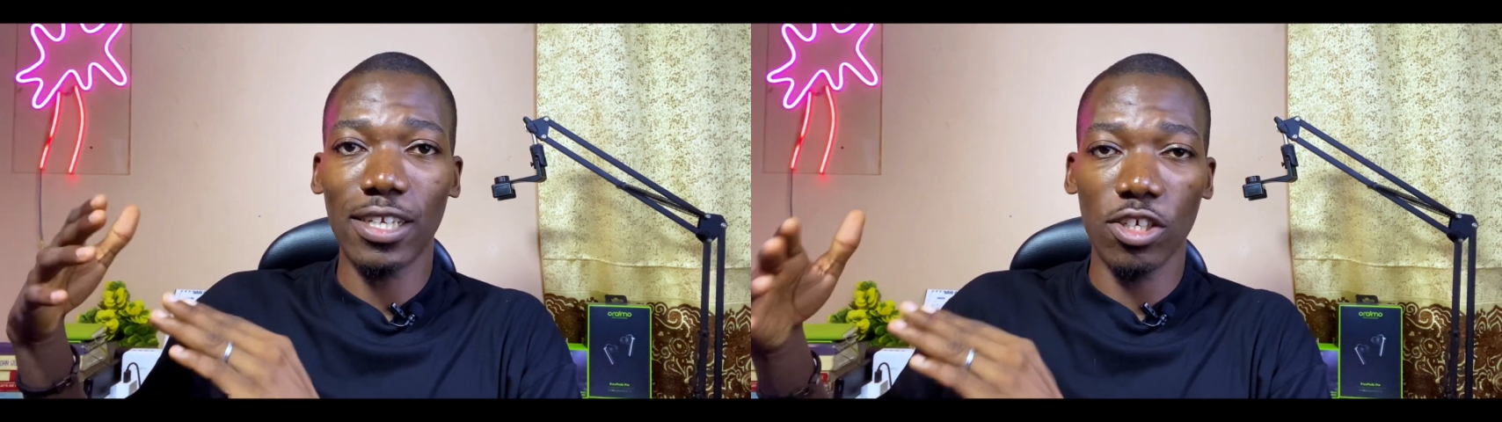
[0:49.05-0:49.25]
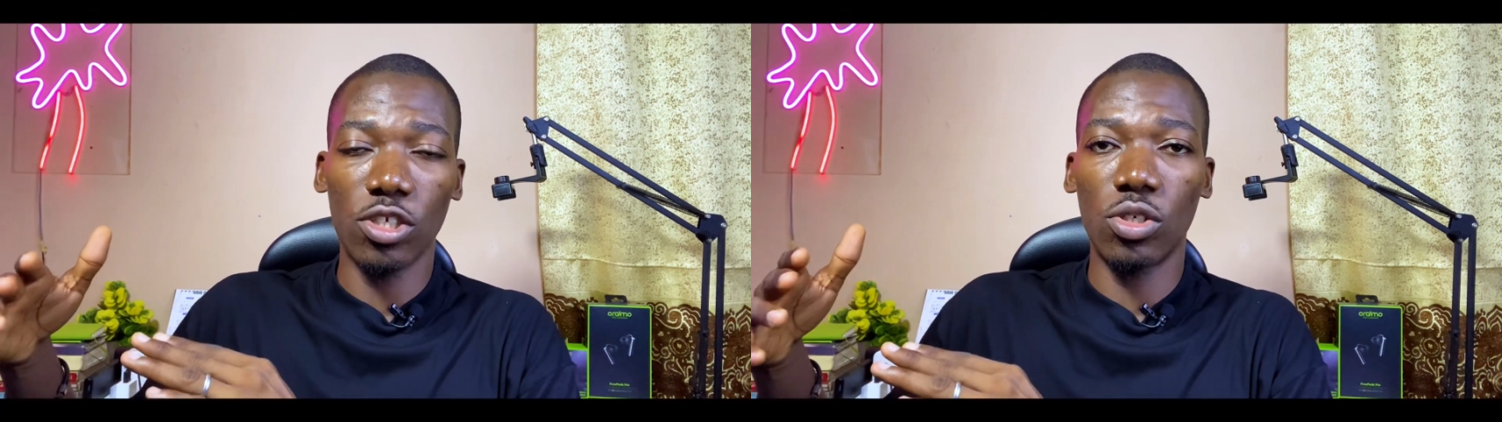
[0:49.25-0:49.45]

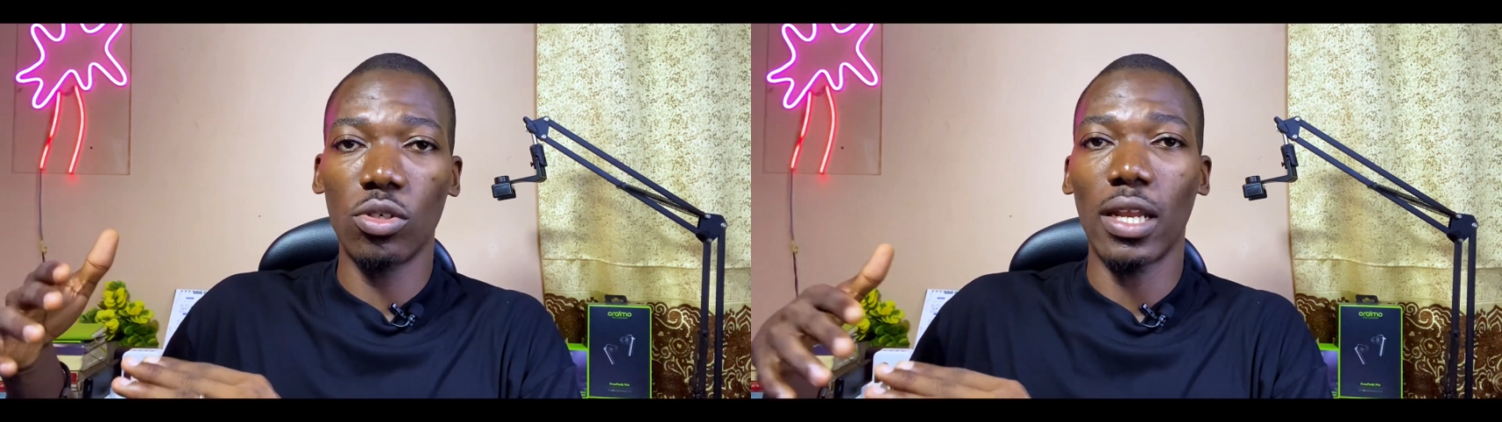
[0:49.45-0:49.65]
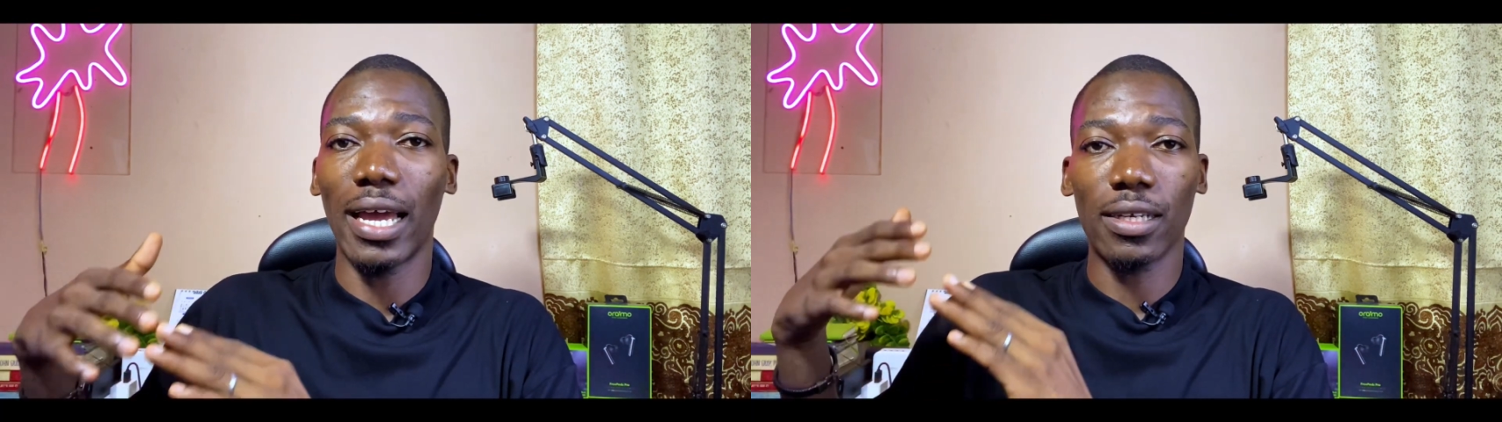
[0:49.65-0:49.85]
issue
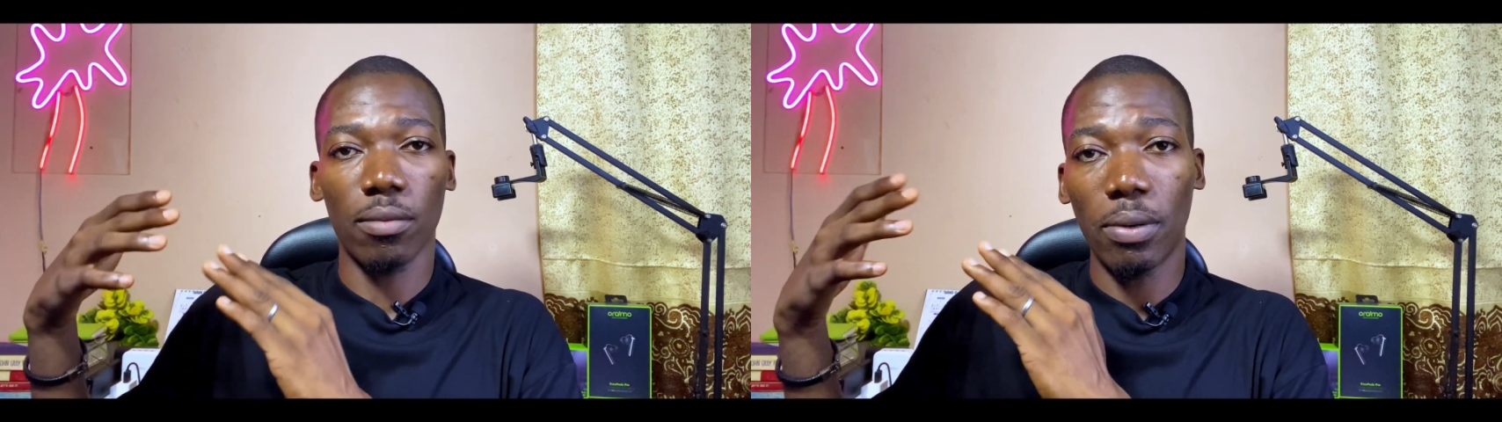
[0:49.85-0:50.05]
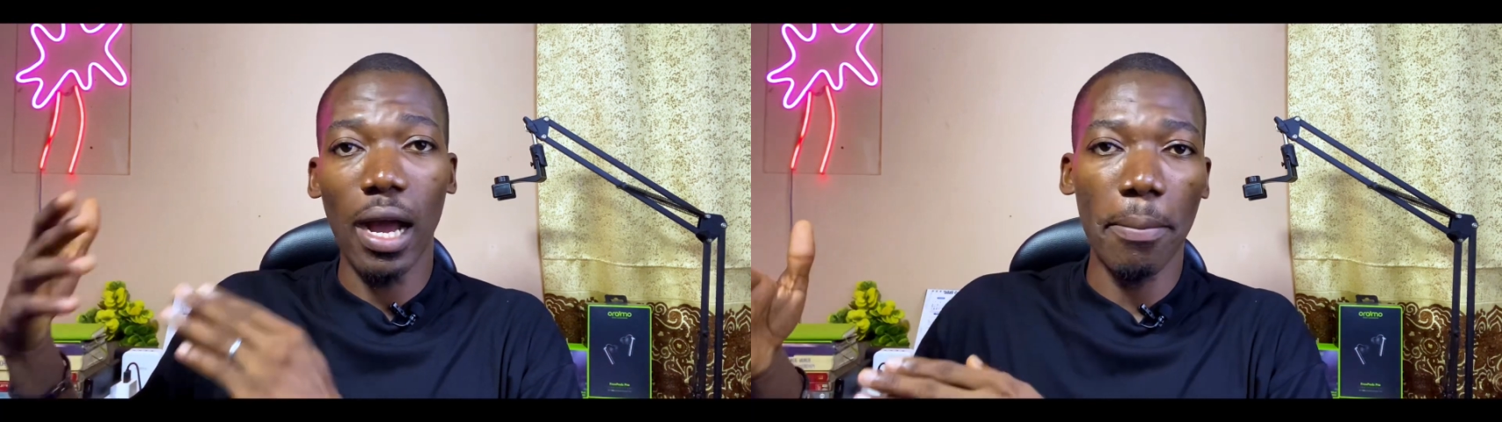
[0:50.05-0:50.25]
like
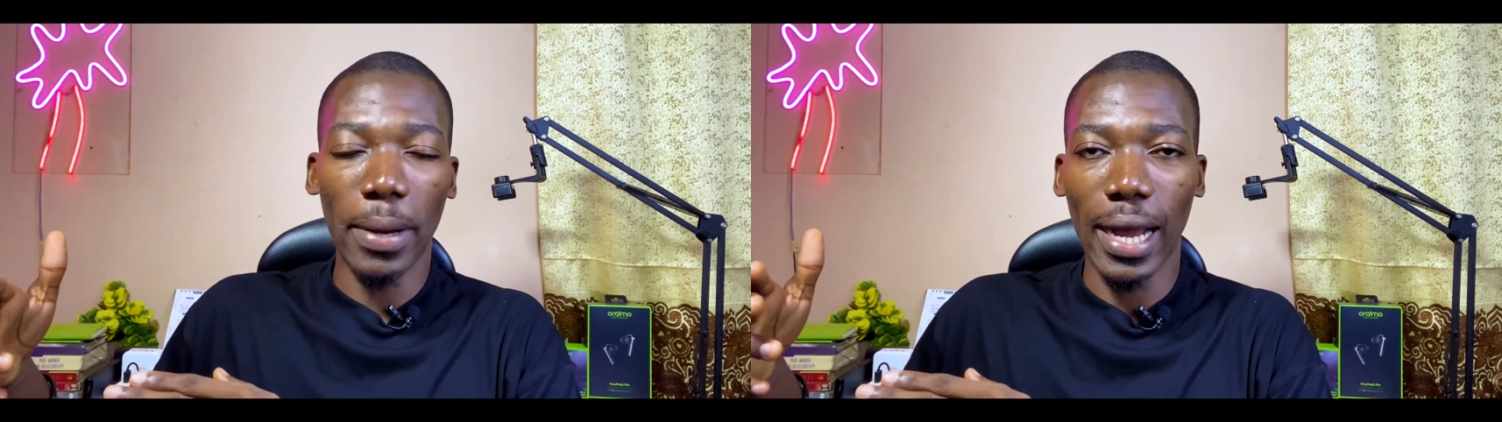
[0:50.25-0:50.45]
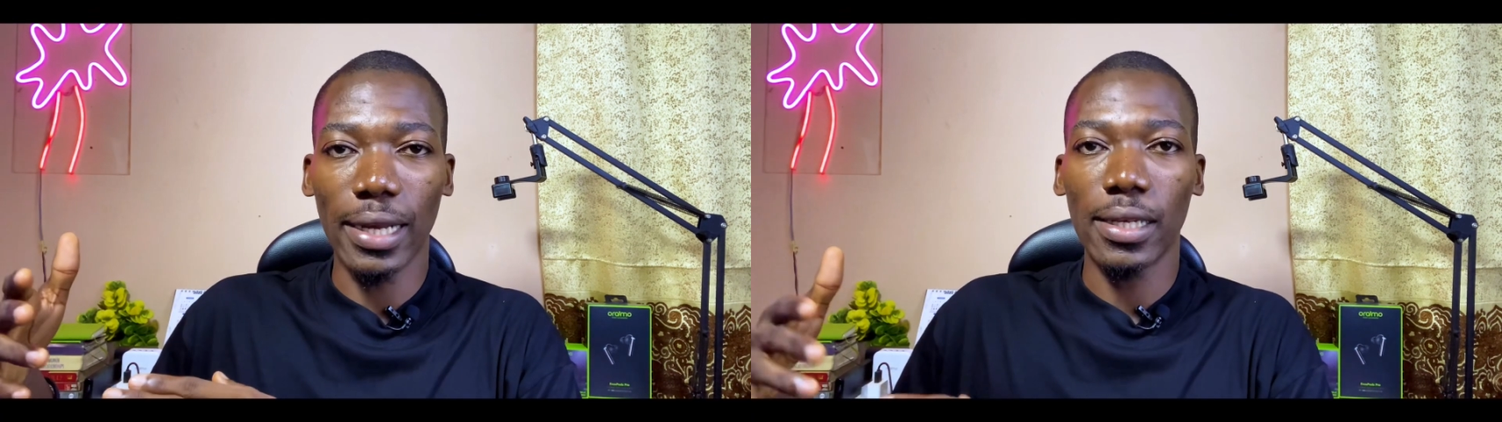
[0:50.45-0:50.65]
power
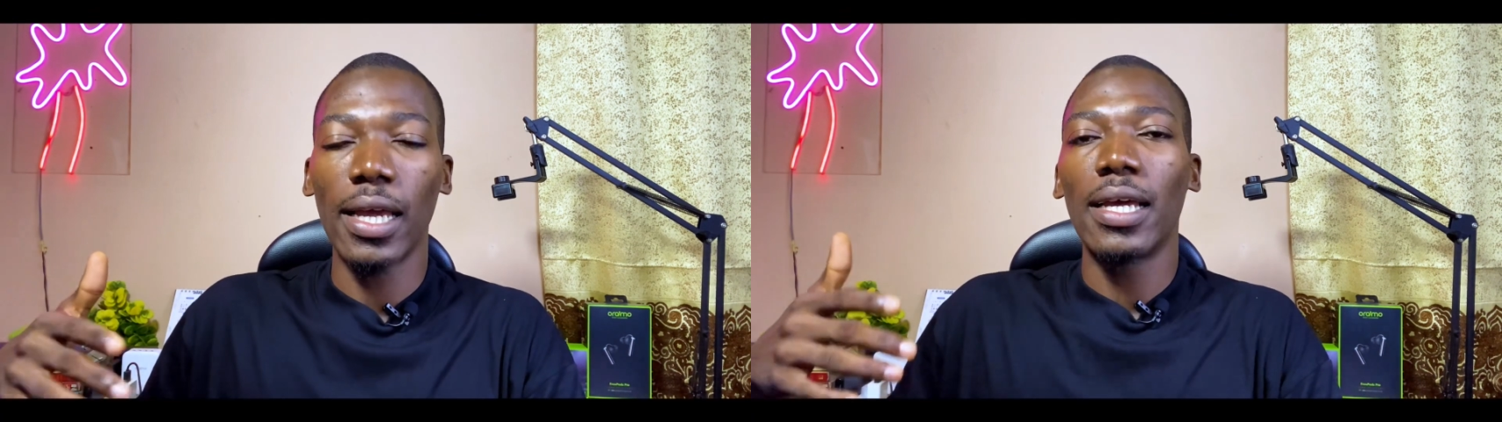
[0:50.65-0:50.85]
bank,